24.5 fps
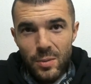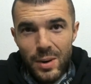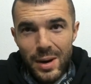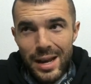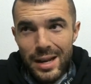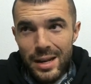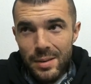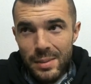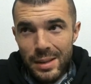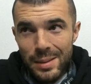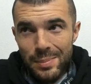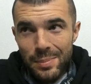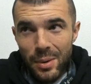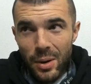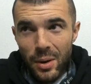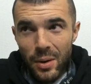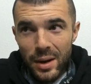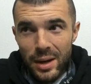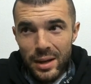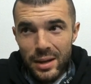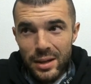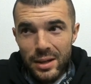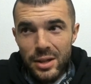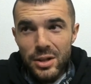randomly
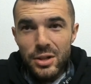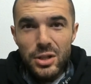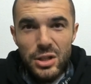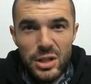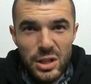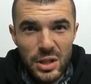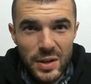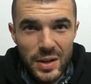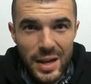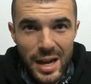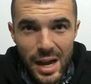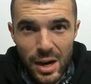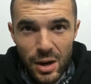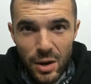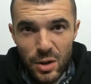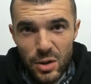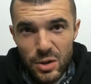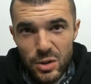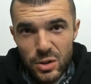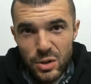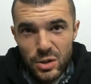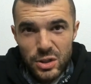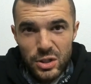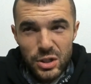purring you just look at her
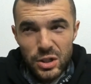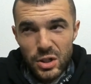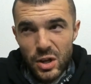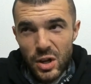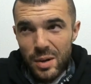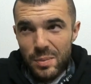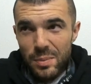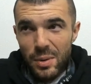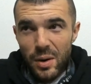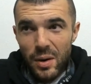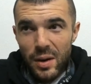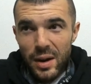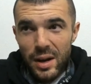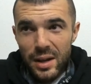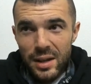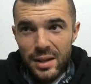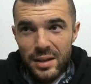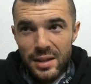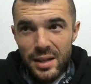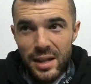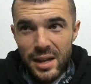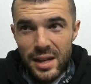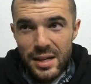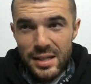and she'll just start
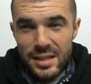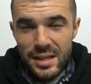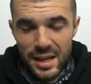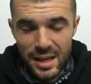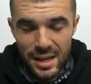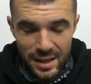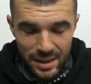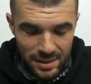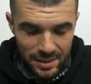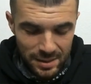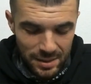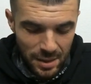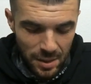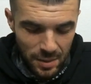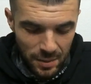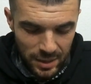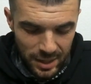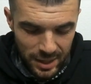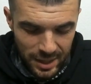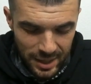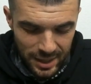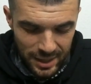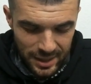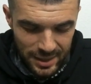purring and it's like
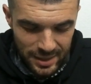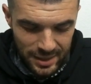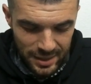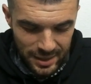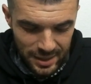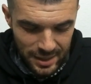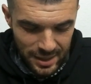okay